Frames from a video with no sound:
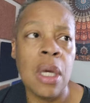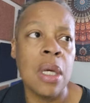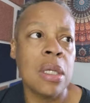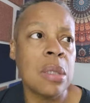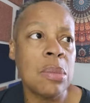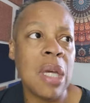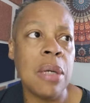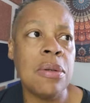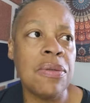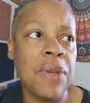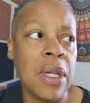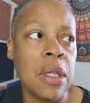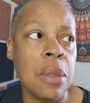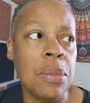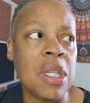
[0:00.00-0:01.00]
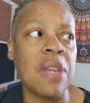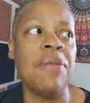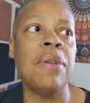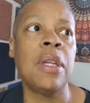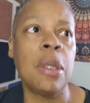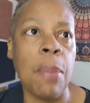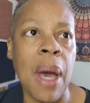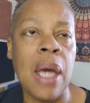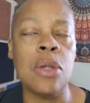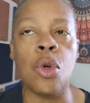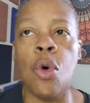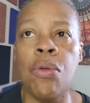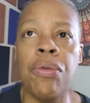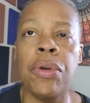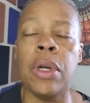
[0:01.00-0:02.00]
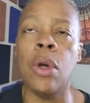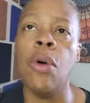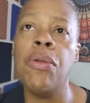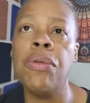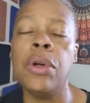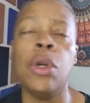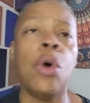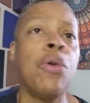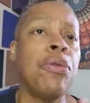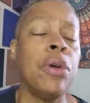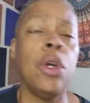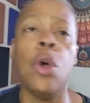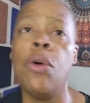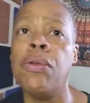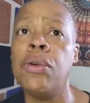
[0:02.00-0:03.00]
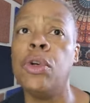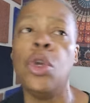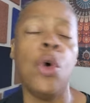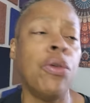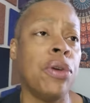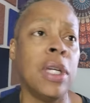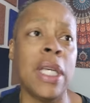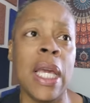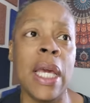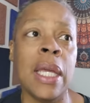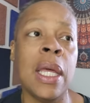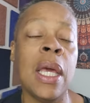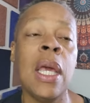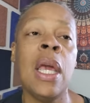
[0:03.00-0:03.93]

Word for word: Sometimes victims get victimized over and over and over and over and over again.